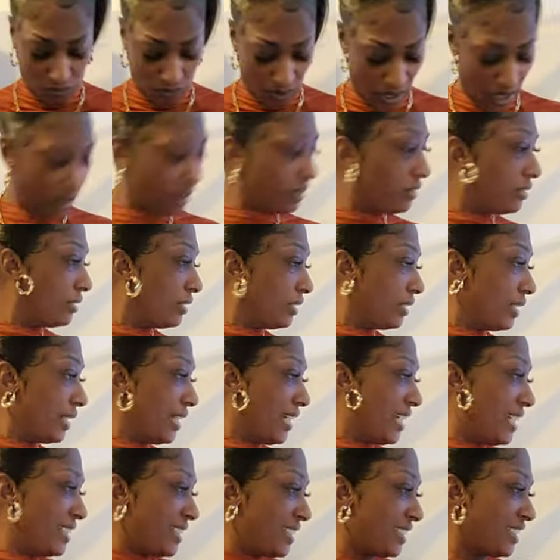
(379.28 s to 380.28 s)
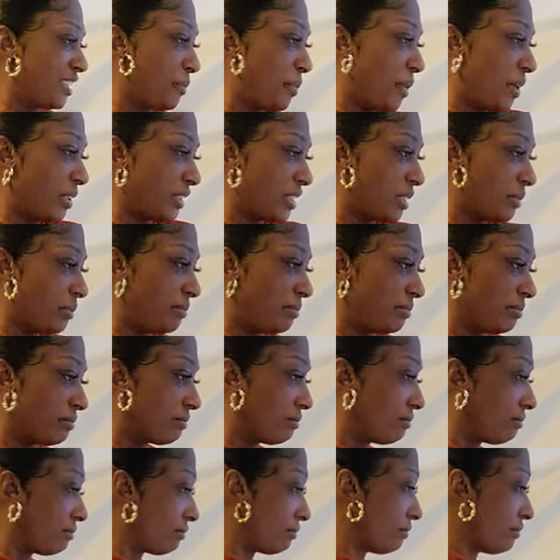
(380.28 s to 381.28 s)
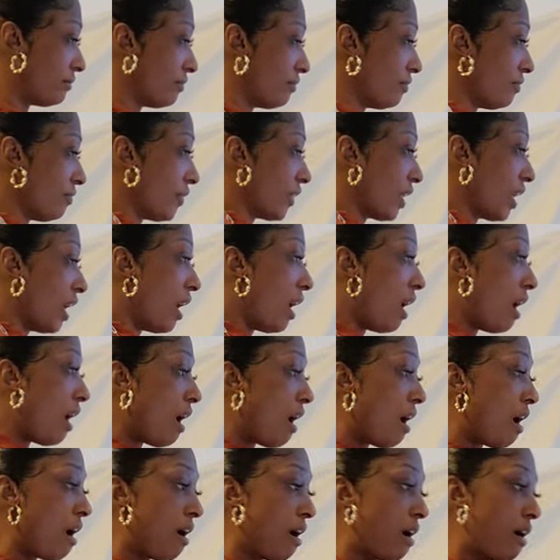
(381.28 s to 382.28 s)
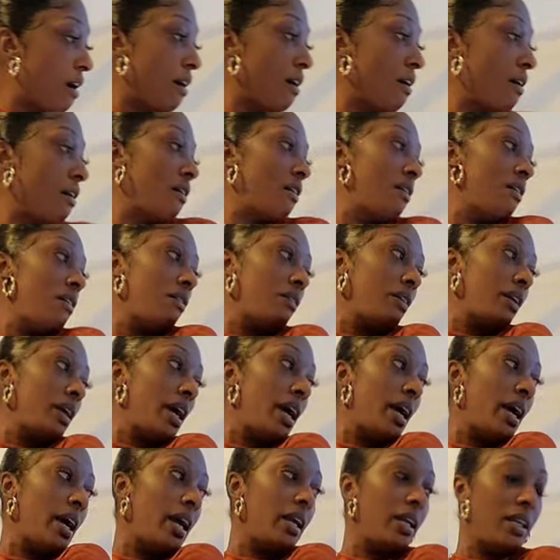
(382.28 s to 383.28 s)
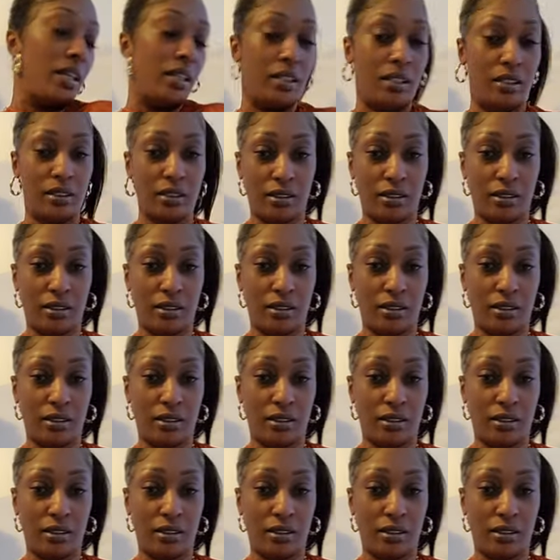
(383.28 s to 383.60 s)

what? Is this supposed to? Oh, okay.